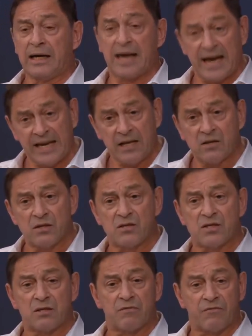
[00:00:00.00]

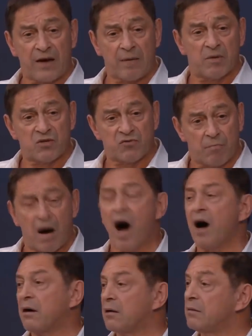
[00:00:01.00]
Keynes' famous
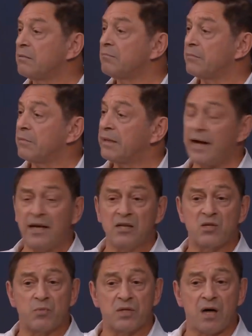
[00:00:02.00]
remark.
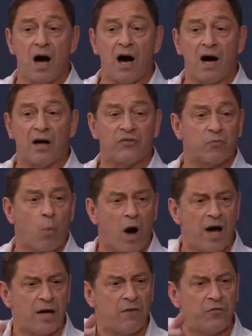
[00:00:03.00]
Keynes was asked,
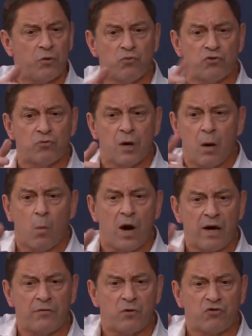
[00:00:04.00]
why have you
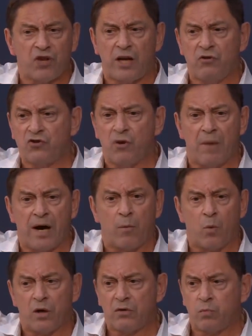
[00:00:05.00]
changed your
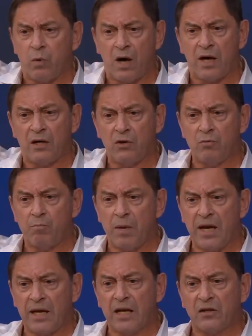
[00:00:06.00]
mind? Why are you
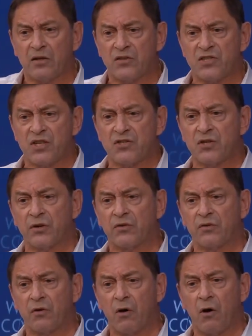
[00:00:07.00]
being inconsistent
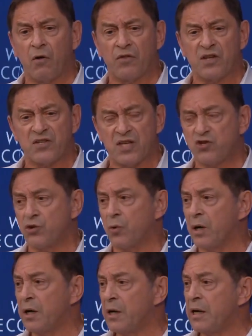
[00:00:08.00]
on this
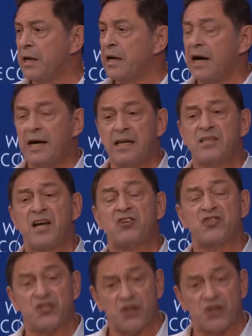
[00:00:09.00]
issue? And he said,